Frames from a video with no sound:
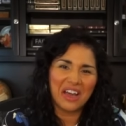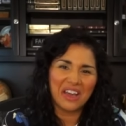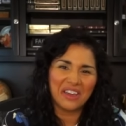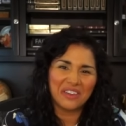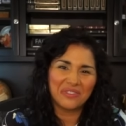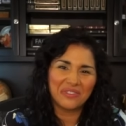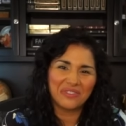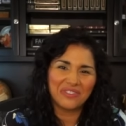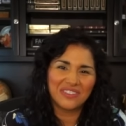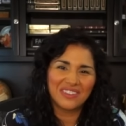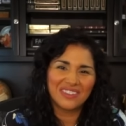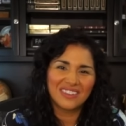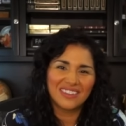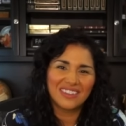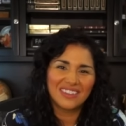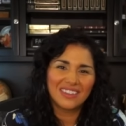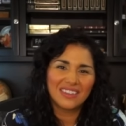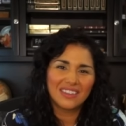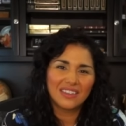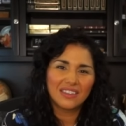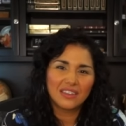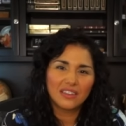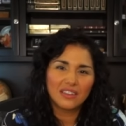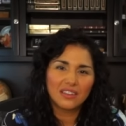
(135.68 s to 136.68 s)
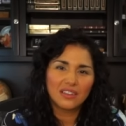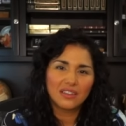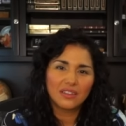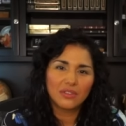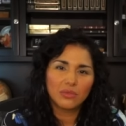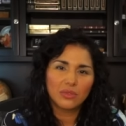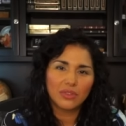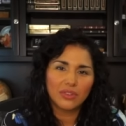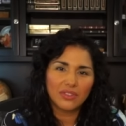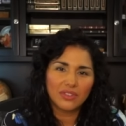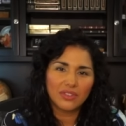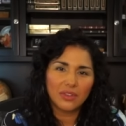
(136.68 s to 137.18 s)
life
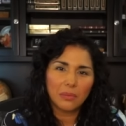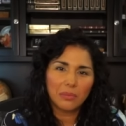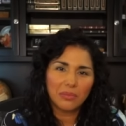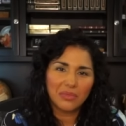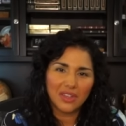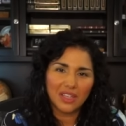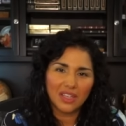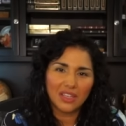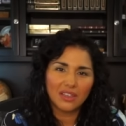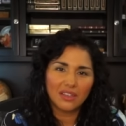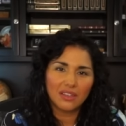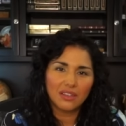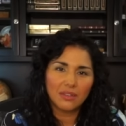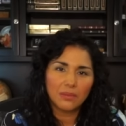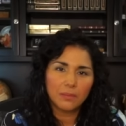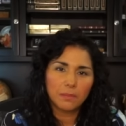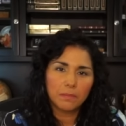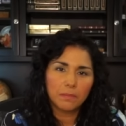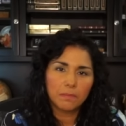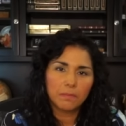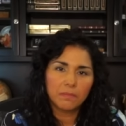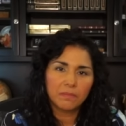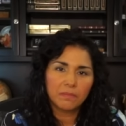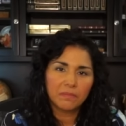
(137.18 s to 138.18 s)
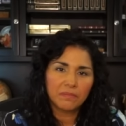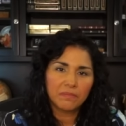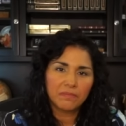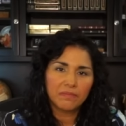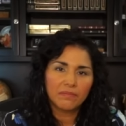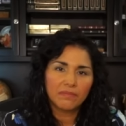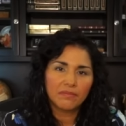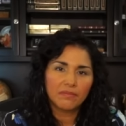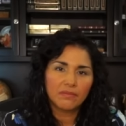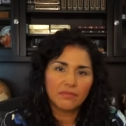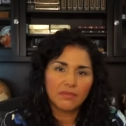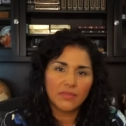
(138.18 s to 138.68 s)
when something
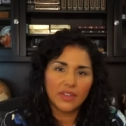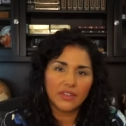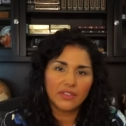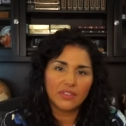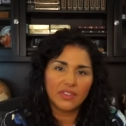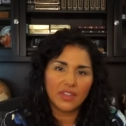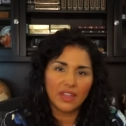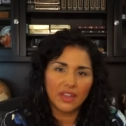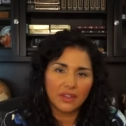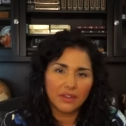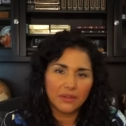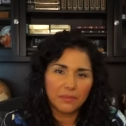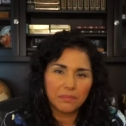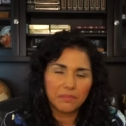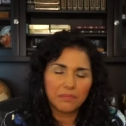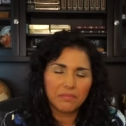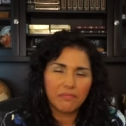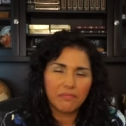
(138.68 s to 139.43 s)
is dead.